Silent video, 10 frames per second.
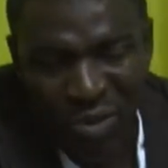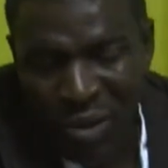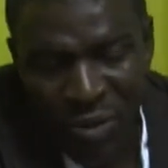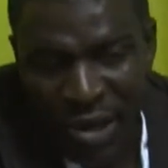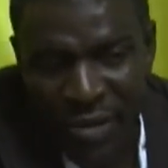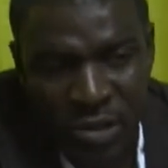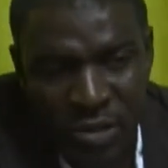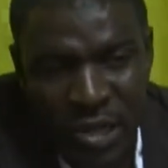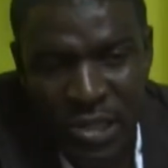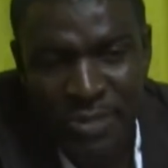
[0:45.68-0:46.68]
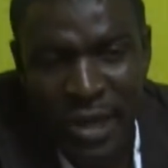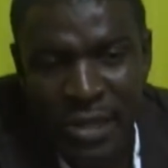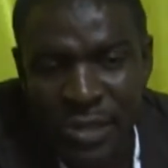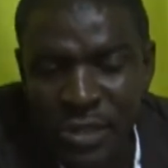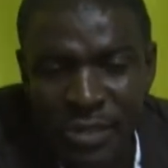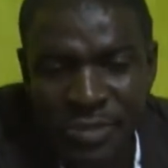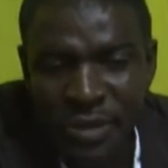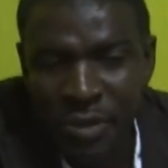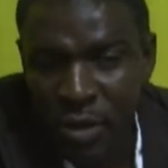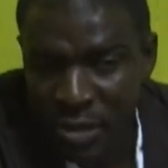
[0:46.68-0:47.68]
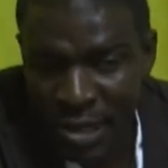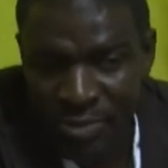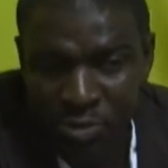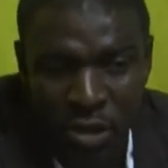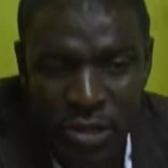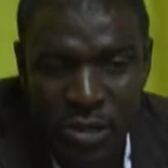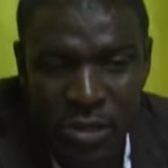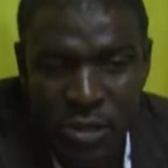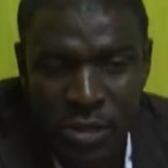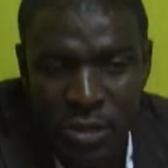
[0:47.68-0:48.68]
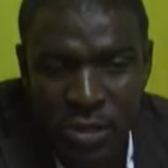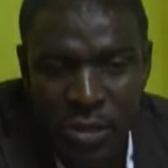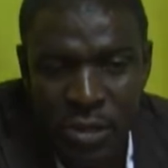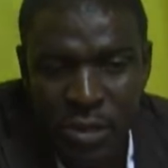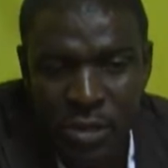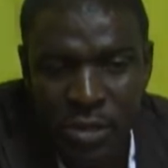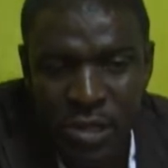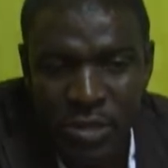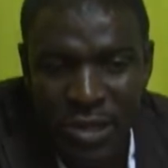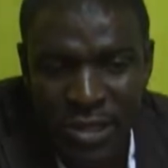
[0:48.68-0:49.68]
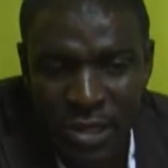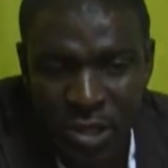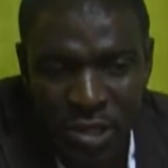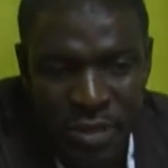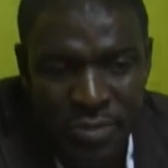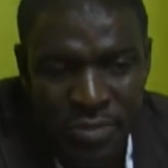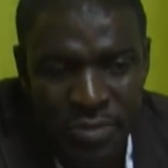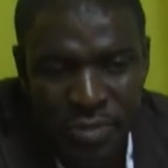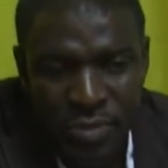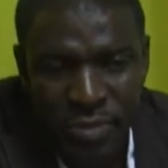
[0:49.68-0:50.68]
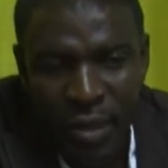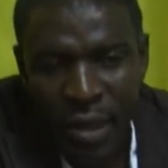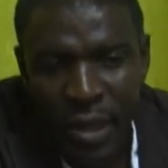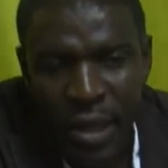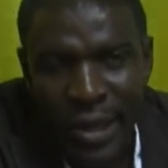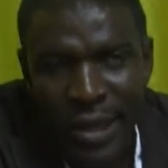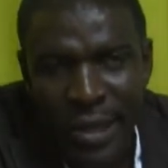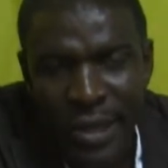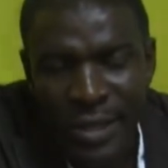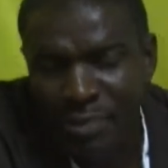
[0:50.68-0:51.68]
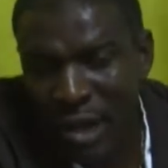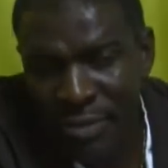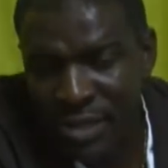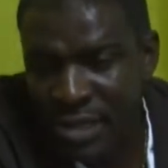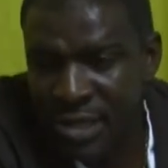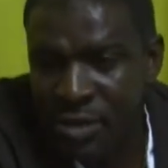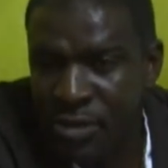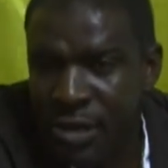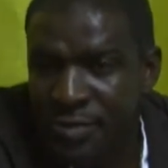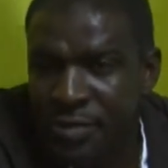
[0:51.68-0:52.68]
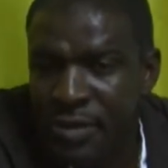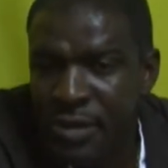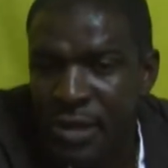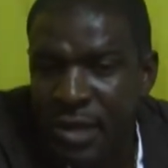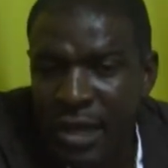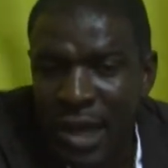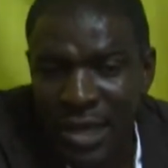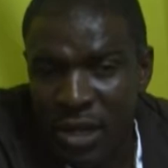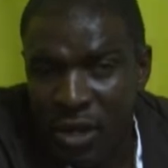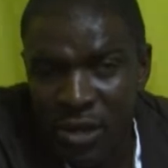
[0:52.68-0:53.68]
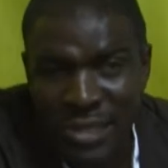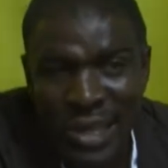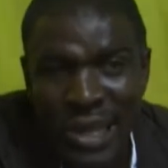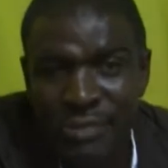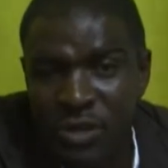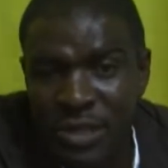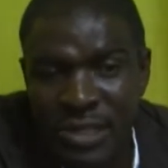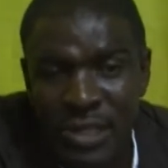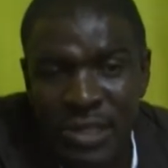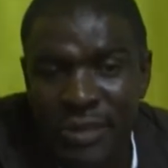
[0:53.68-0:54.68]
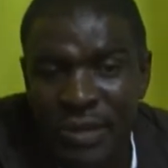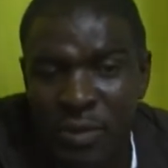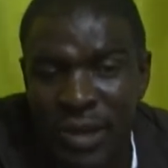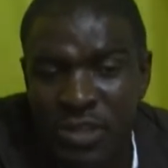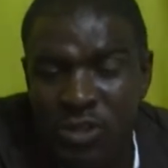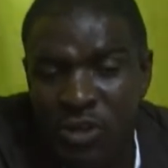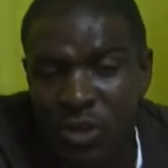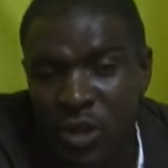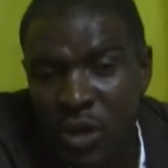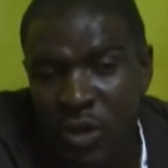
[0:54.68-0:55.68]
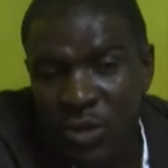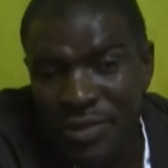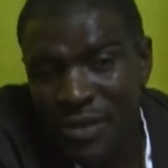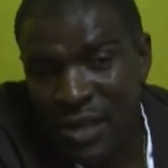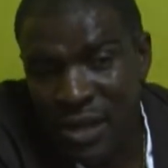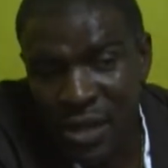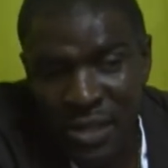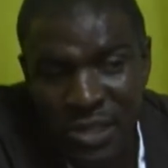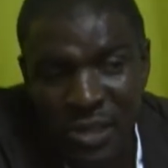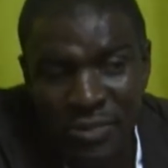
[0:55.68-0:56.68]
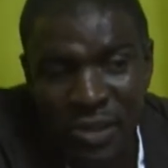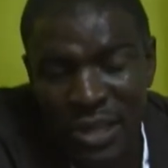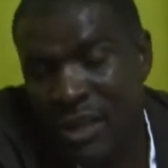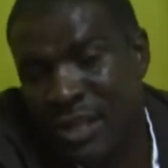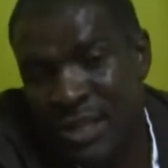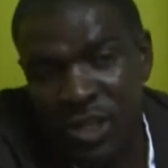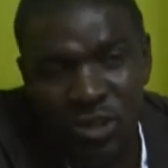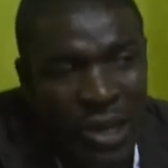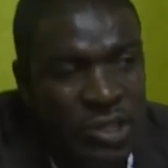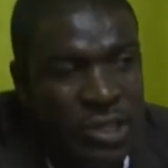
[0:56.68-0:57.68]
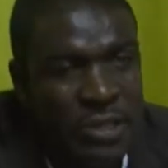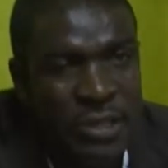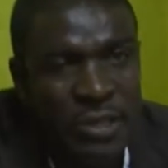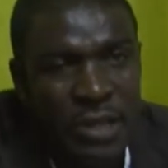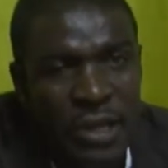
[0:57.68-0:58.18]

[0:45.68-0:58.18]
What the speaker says: whatever transpired in terms of that brought to his resignation, the Prime Minister would have had a long time, looked at stuff. I'm quite sure we have heard a lot of stuff. There's a lot of distractions.